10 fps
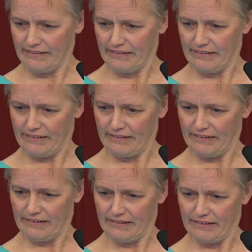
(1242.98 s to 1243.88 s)

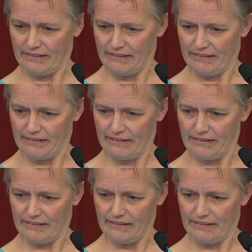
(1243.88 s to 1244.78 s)

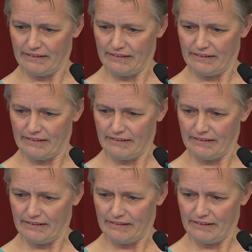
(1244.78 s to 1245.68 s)

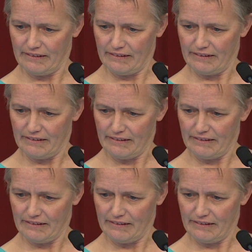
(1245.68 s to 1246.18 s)
Nothing is said.